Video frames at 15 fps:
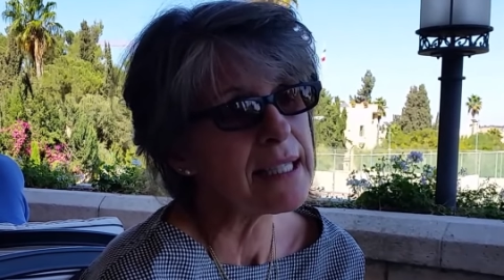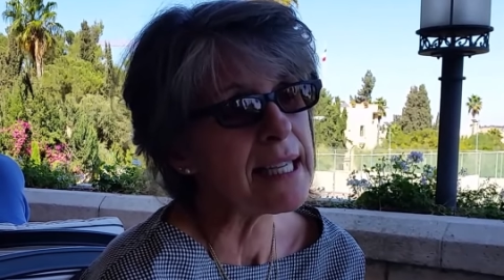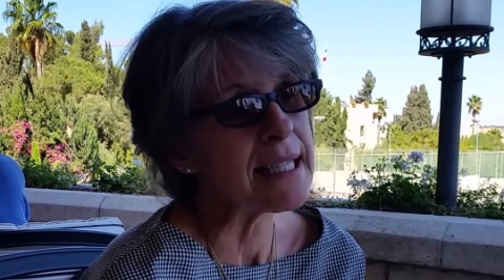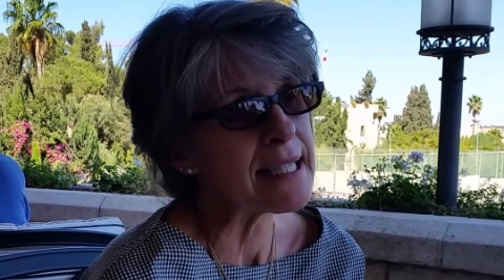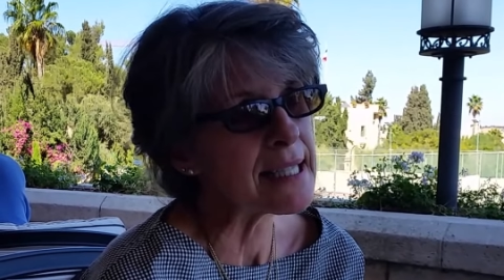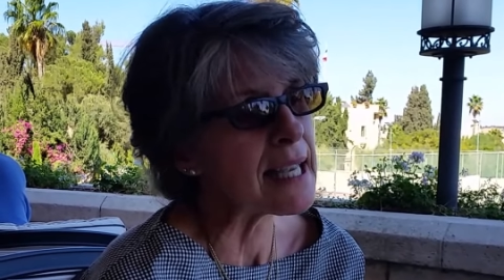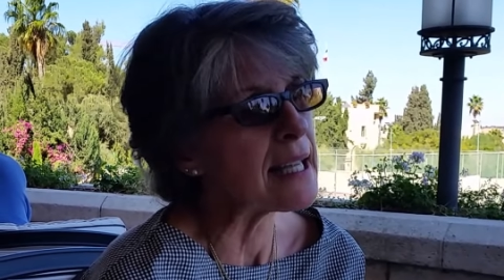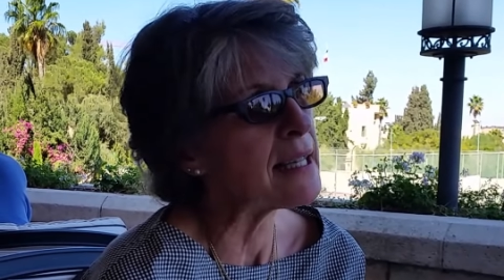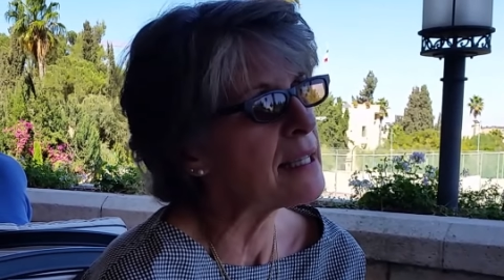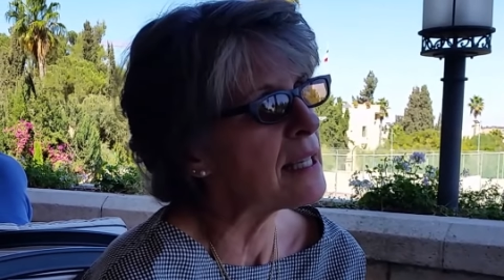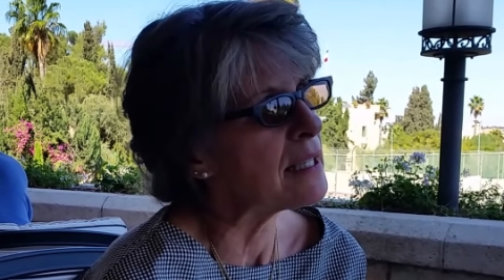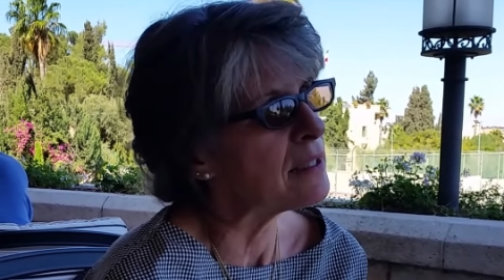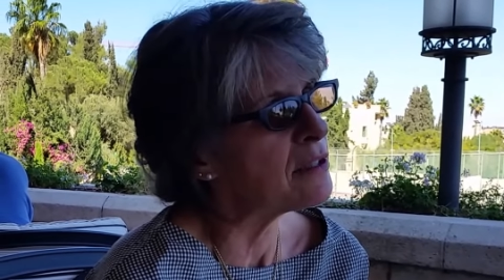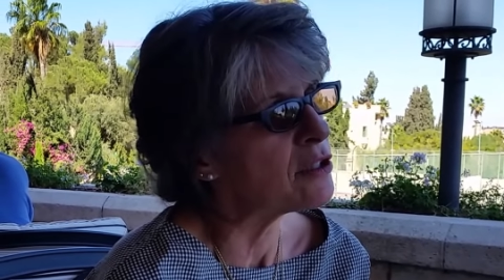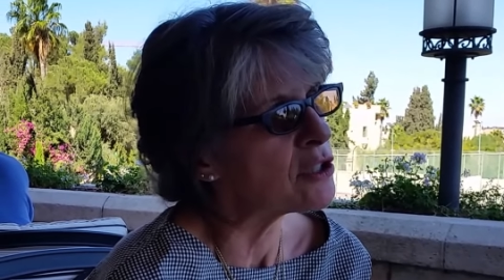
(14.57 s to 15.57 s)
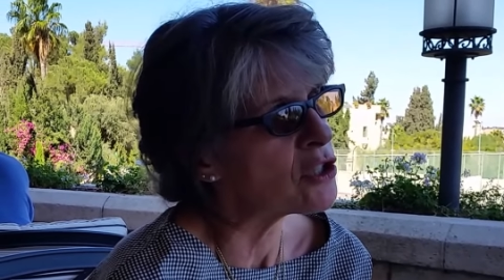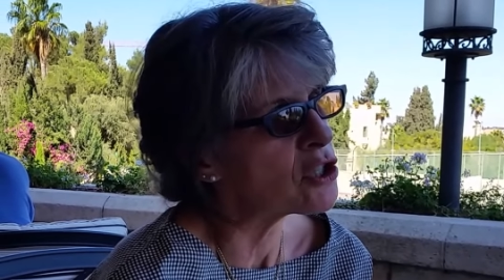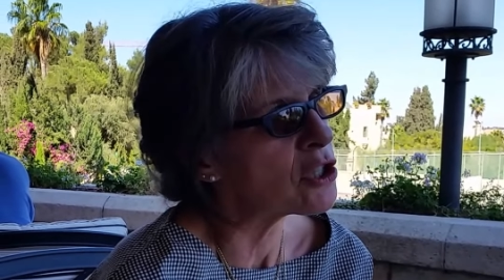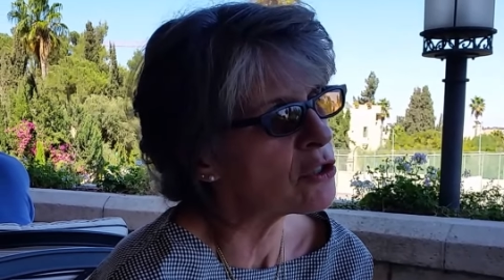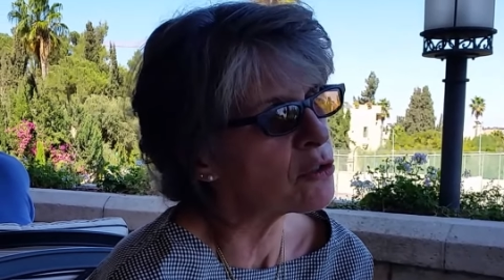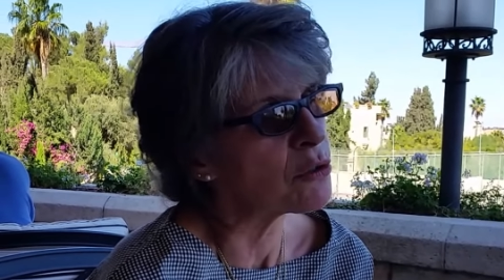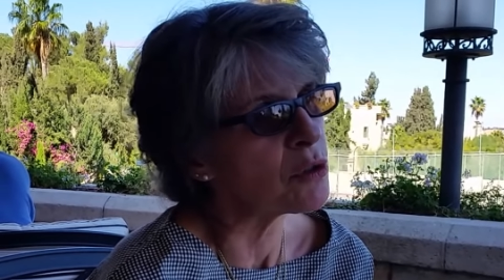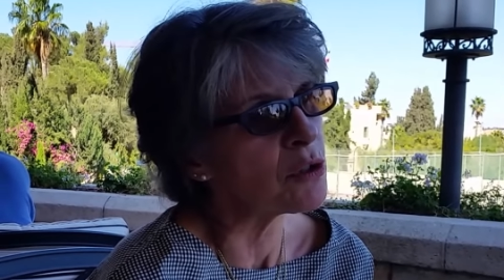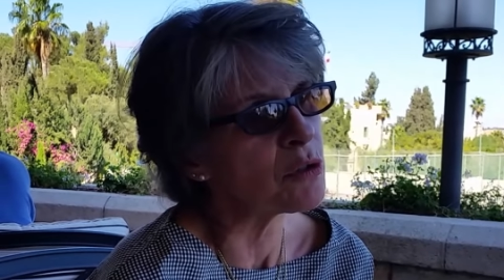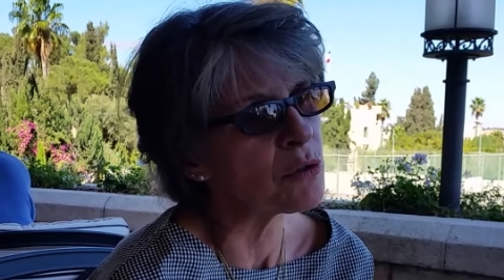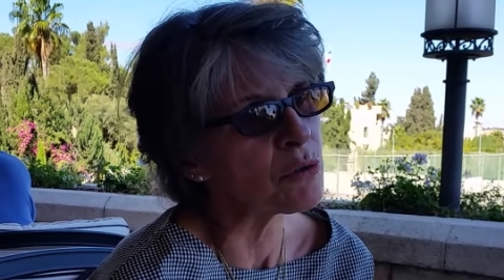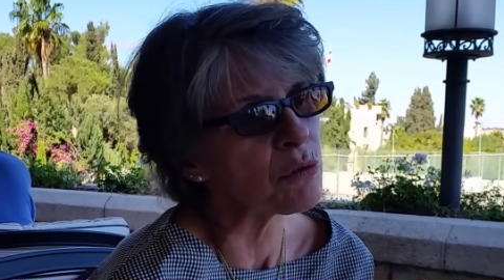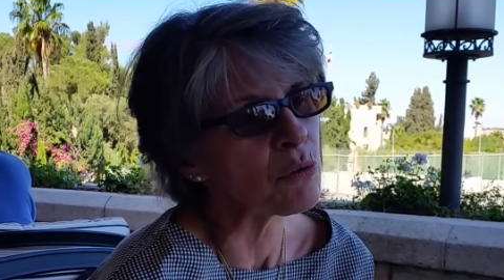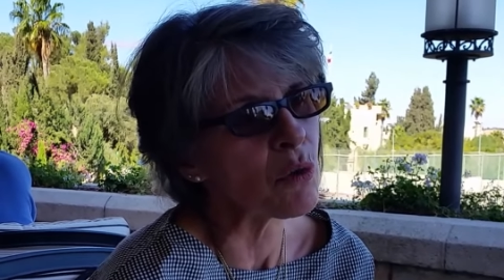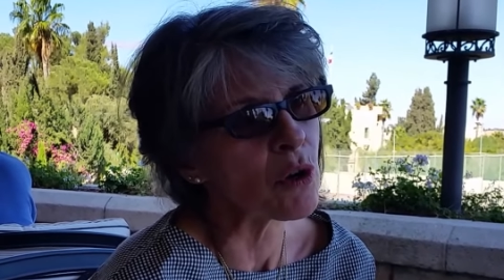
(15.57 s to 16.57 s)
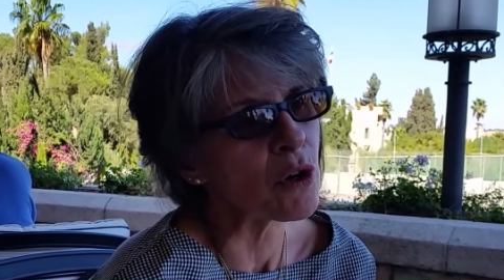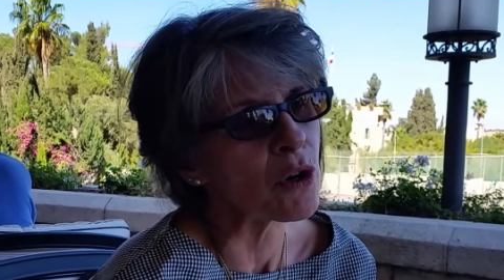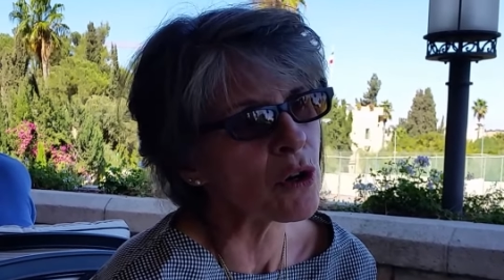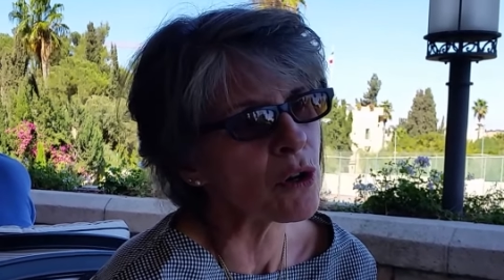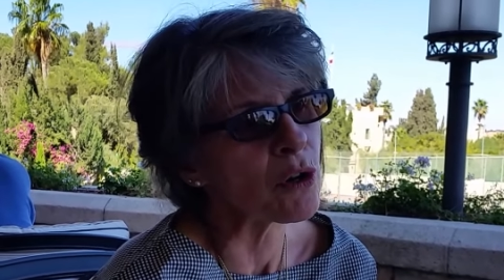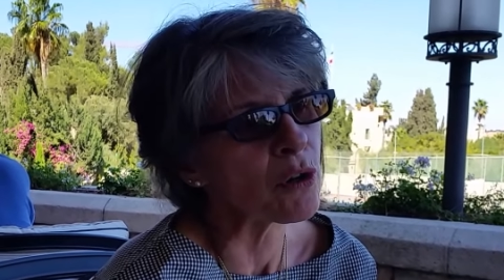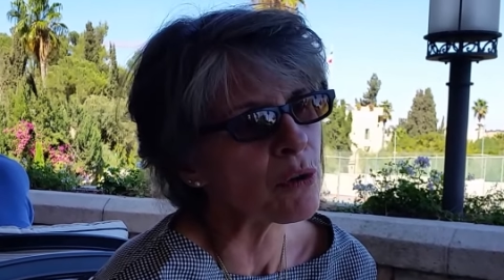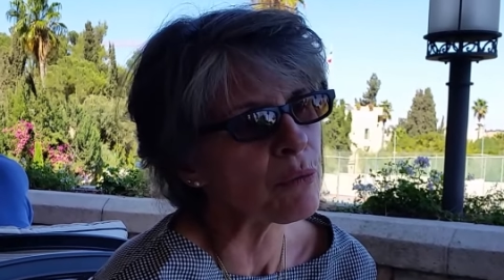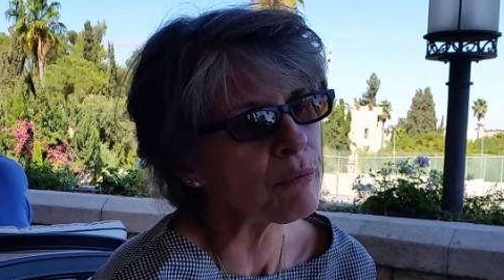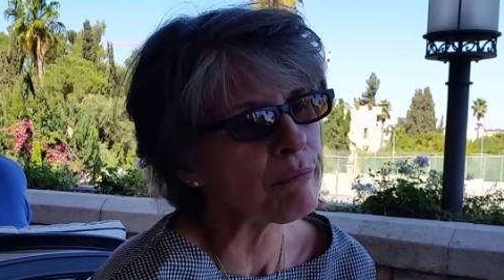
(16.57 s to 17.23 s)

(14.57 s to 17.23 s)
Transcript: they said that the children were